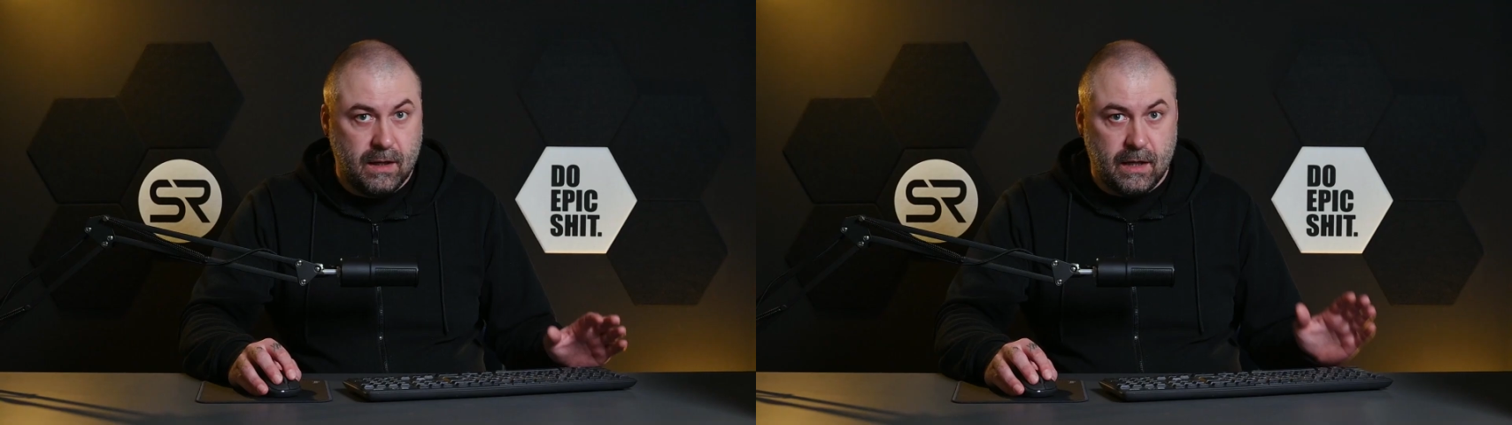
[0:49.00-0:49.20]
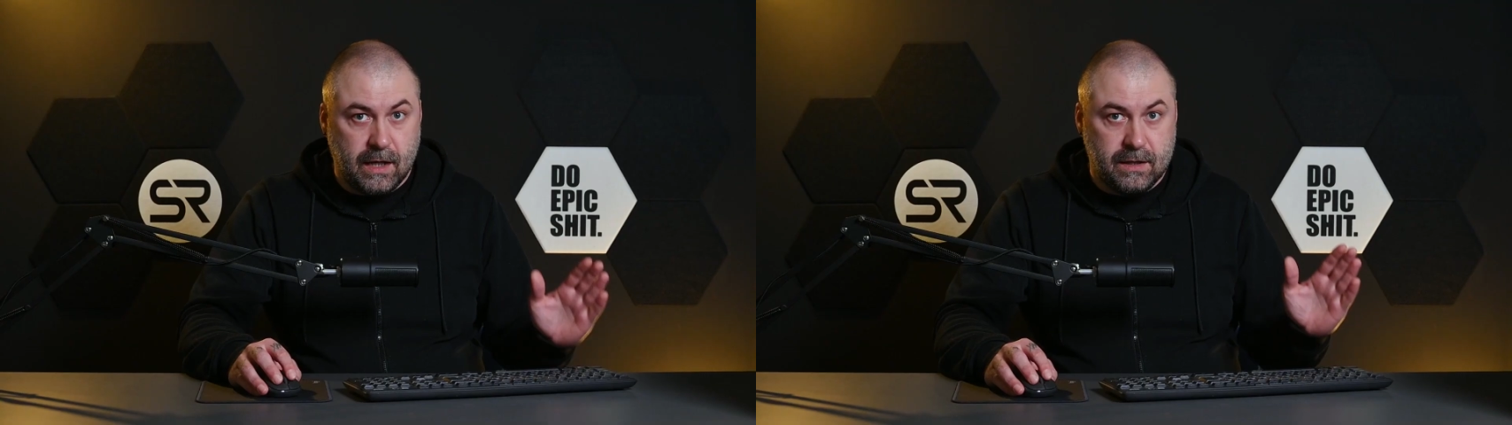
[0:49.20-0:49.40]

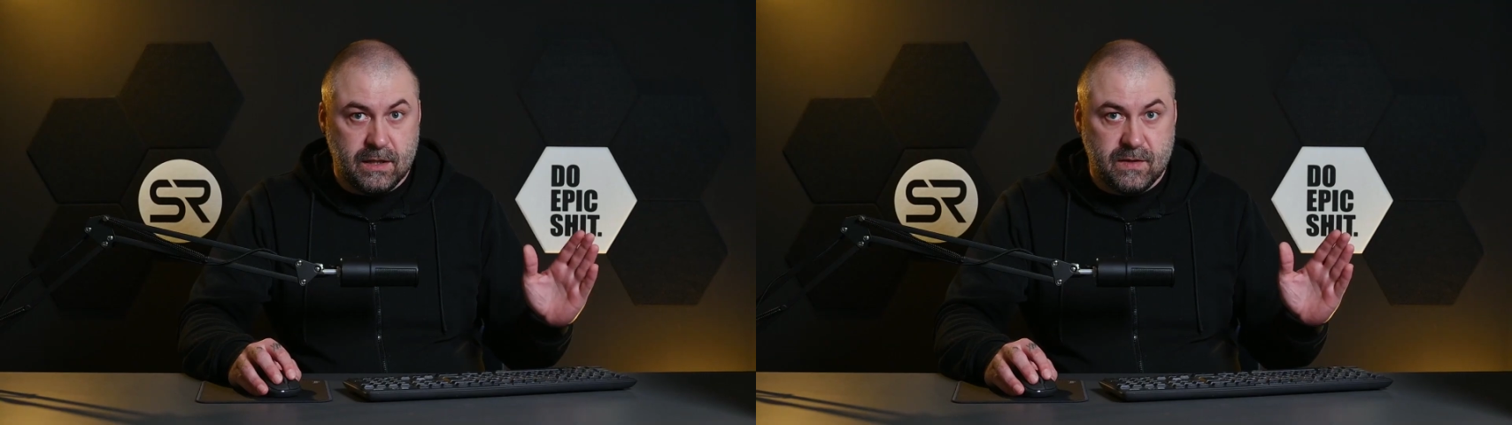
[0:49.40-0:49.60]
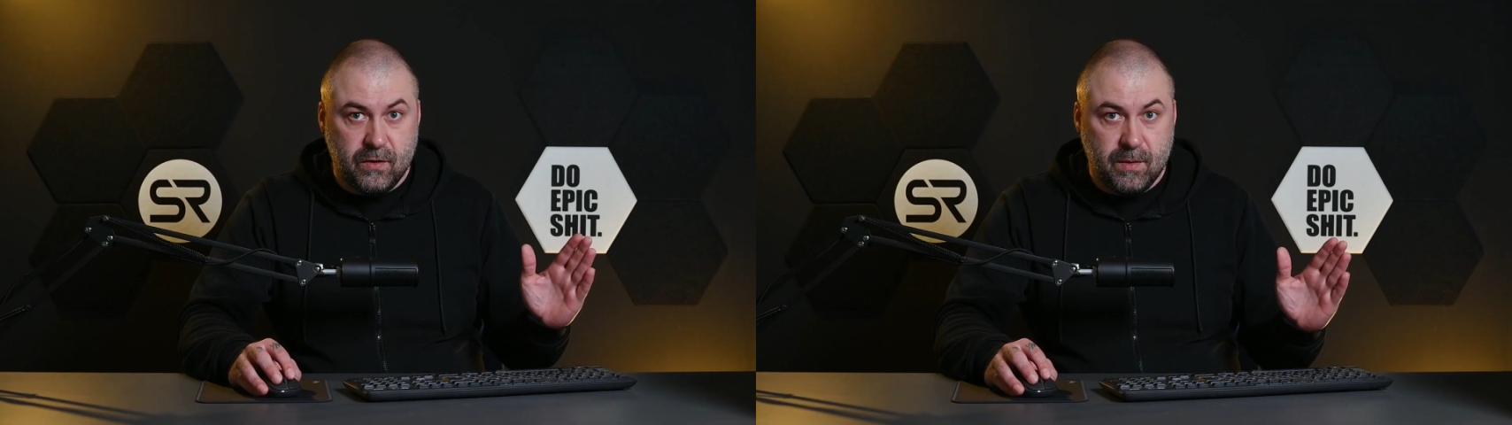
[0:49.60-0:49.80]
And
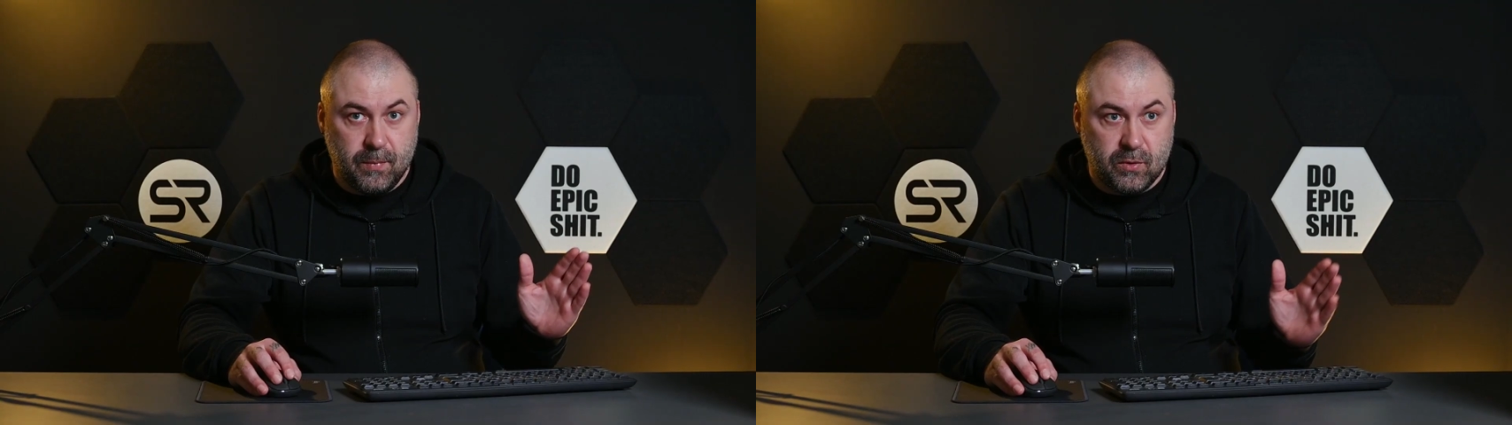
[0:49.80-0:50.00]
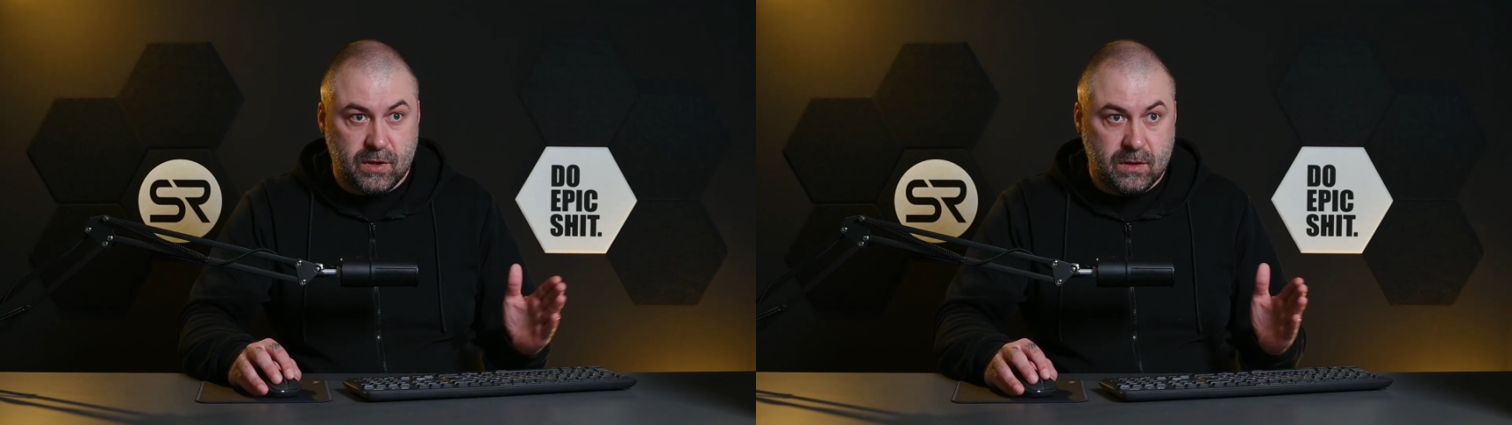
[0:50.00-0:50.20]
it's very
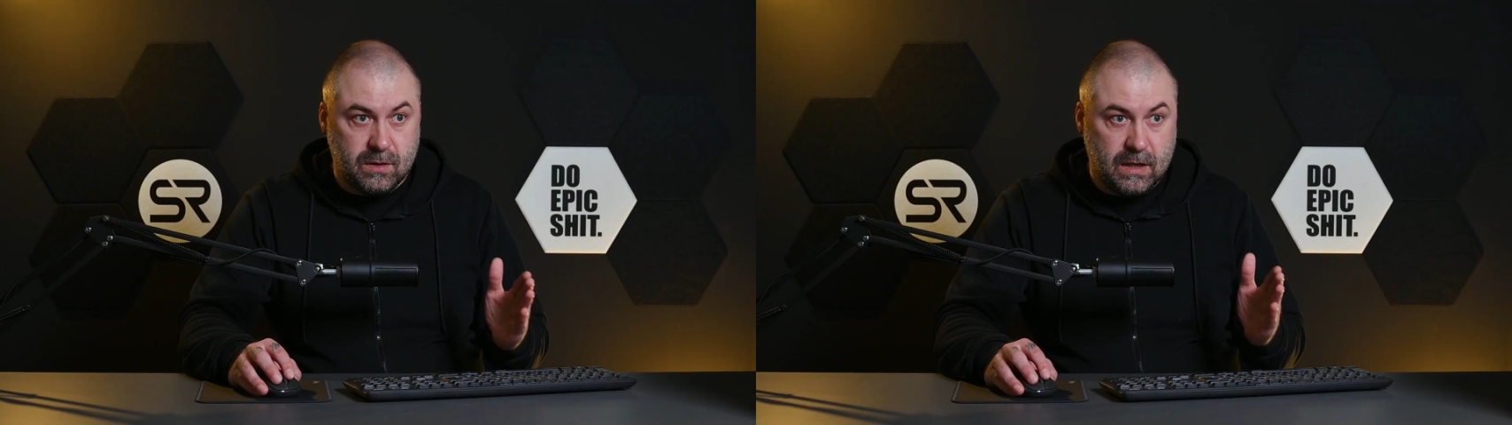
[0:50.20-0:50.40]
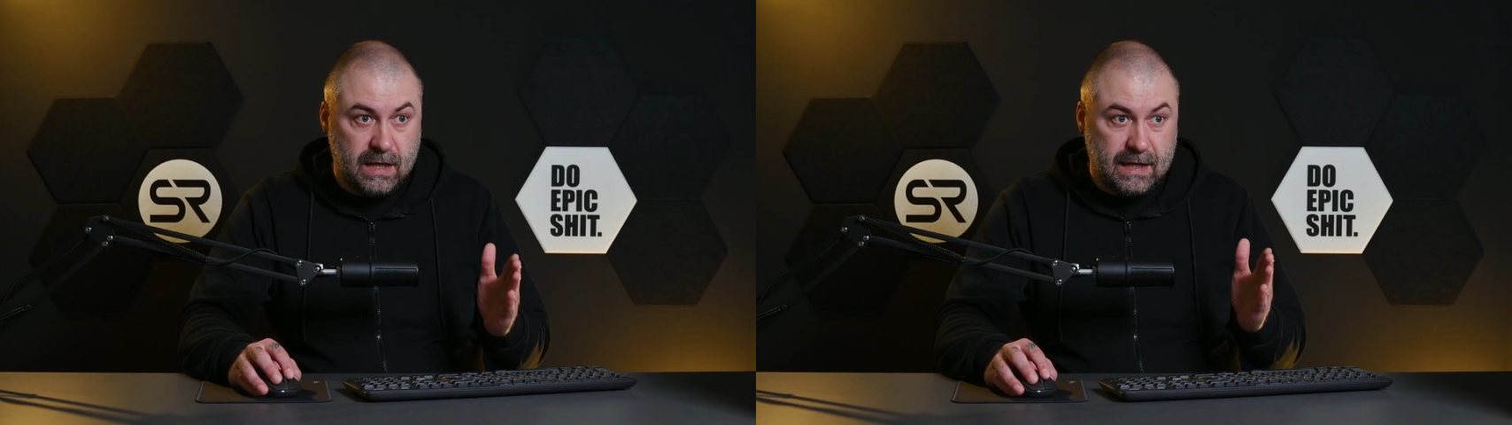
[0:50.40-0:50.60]

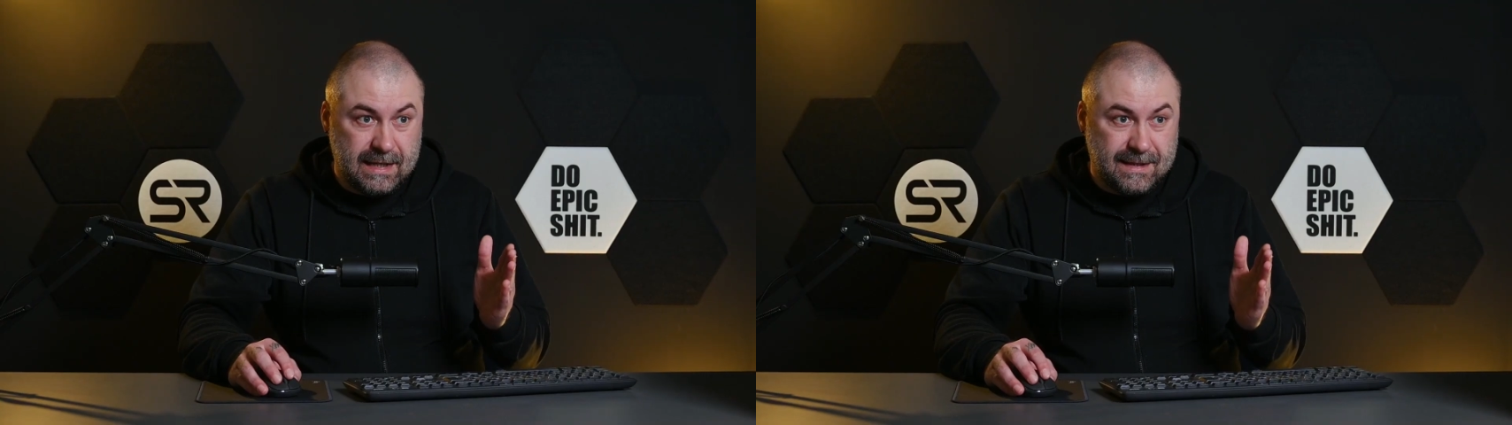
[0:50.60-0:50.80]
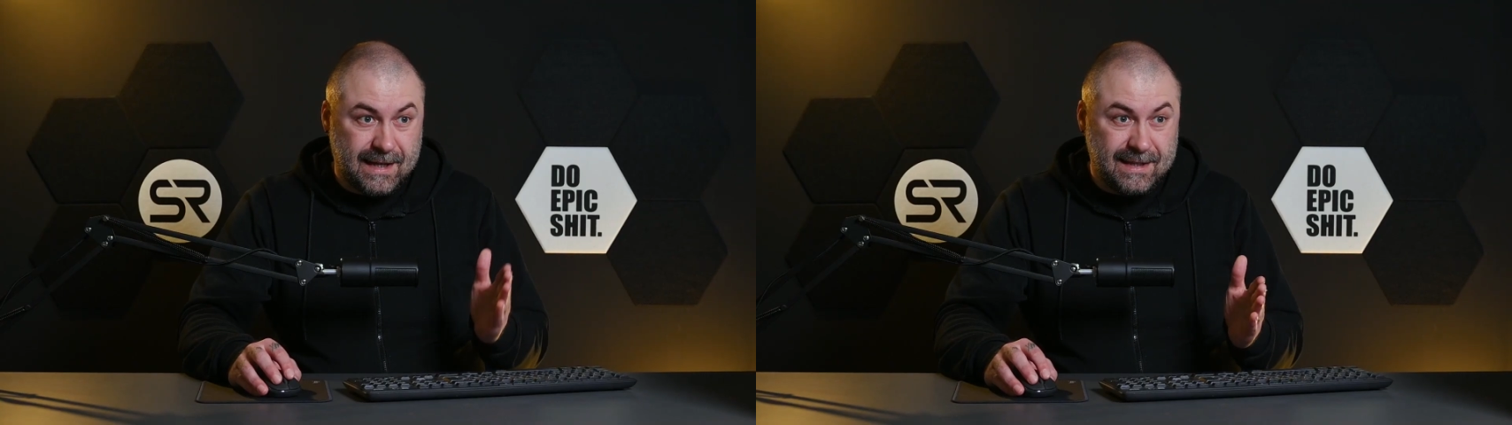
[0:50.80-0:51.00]
important
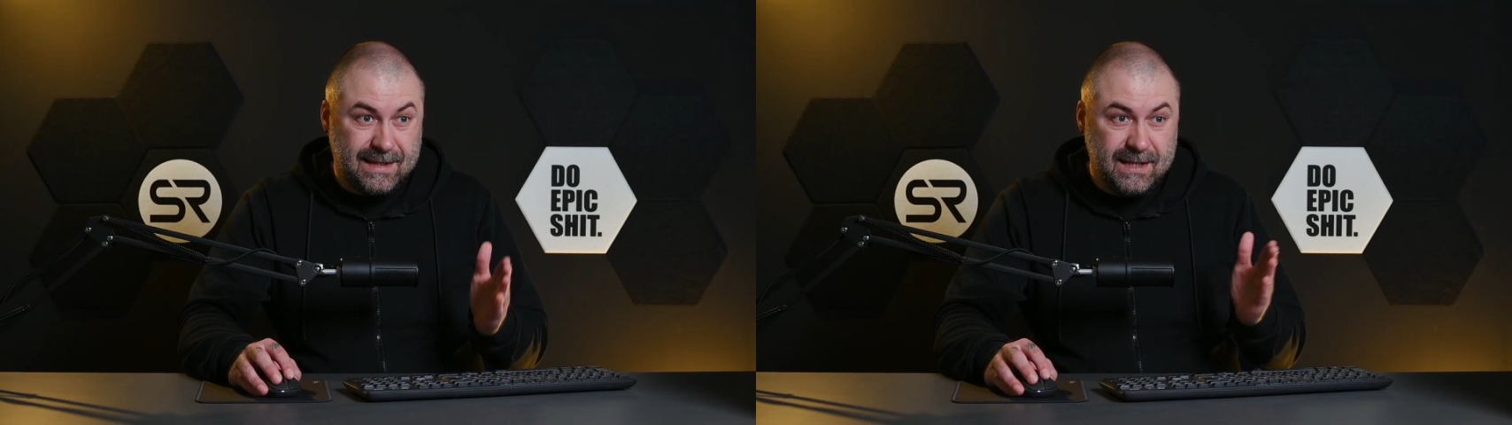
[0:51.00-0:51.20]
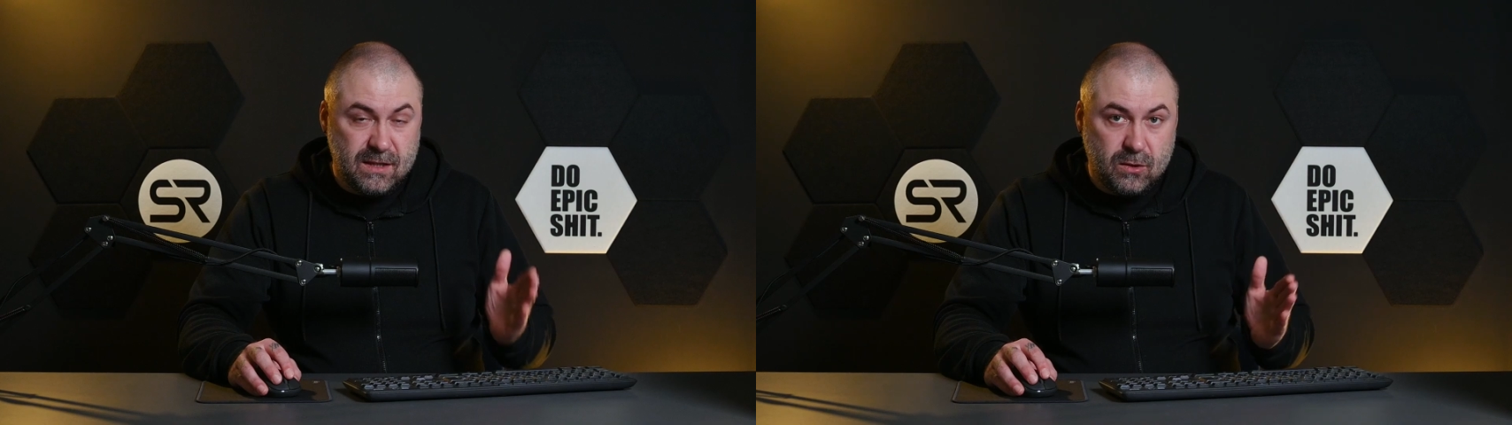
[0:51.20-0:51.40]

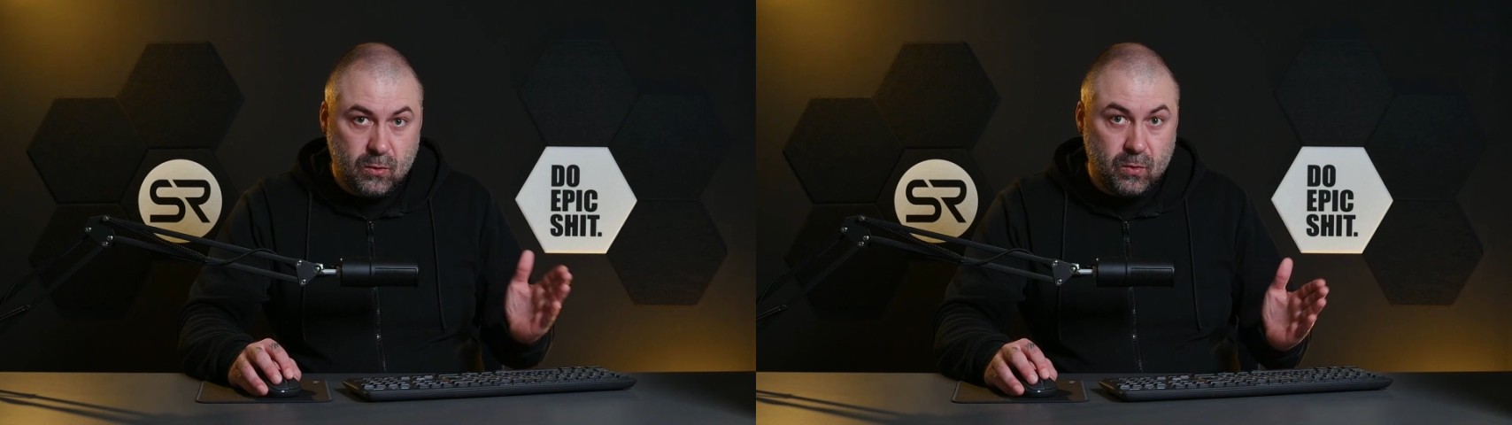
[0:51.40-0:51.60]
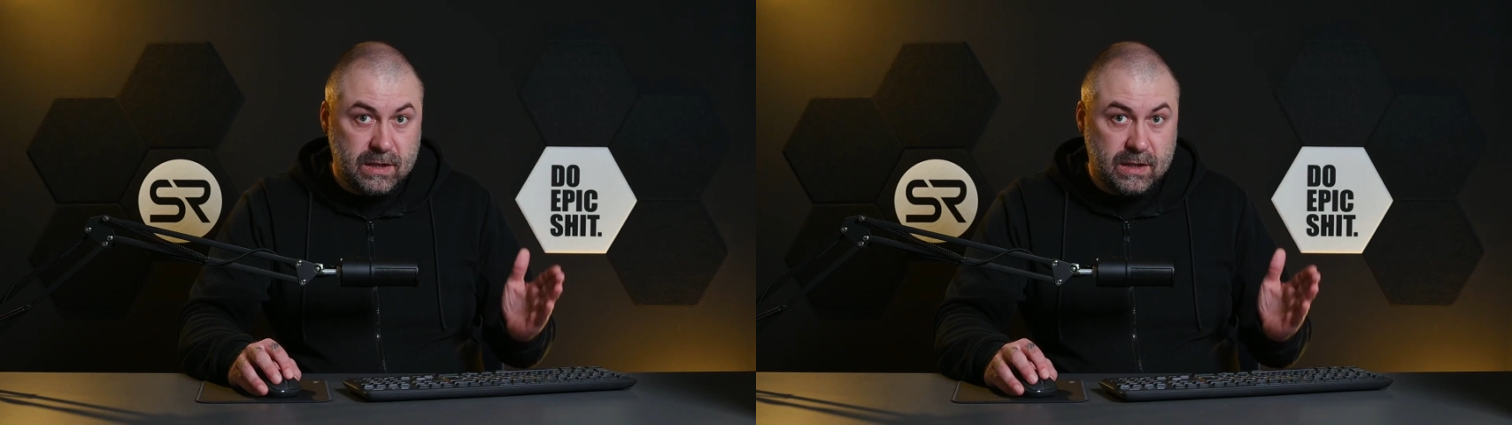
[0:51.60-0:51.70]
that this tool